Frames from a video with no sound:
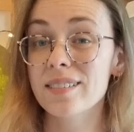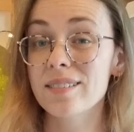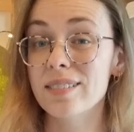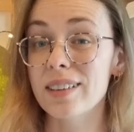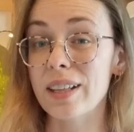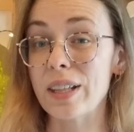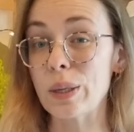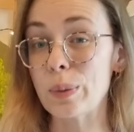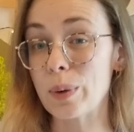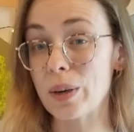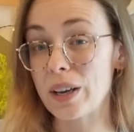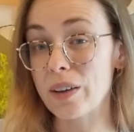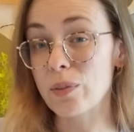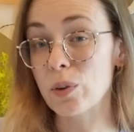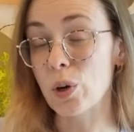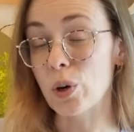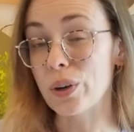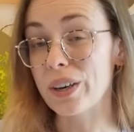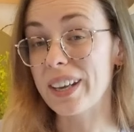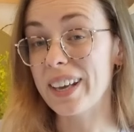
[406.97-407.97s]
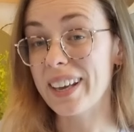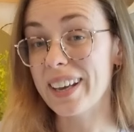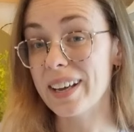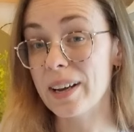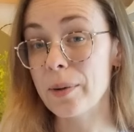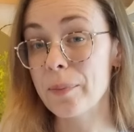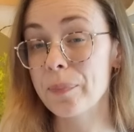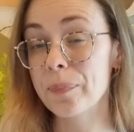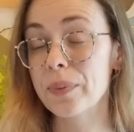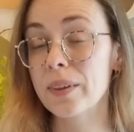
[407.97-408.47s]
than the one I've got on
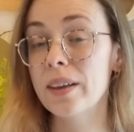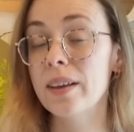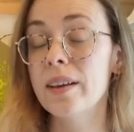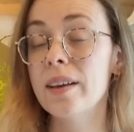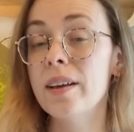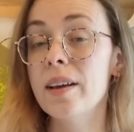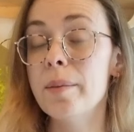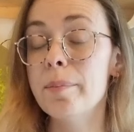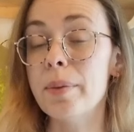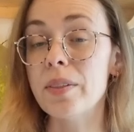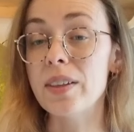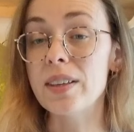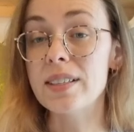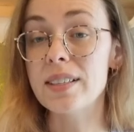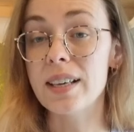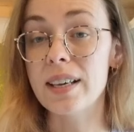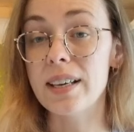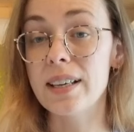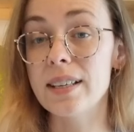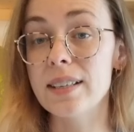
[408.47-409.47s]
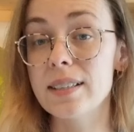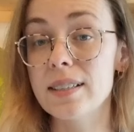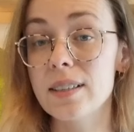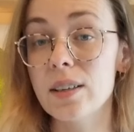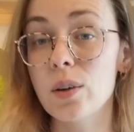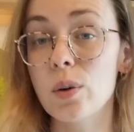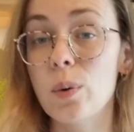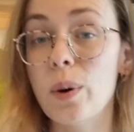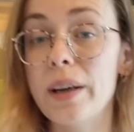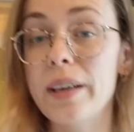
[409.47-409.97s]
here, but this is
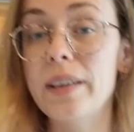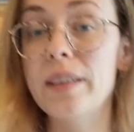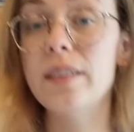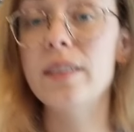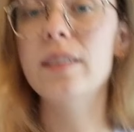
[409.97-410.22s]
quite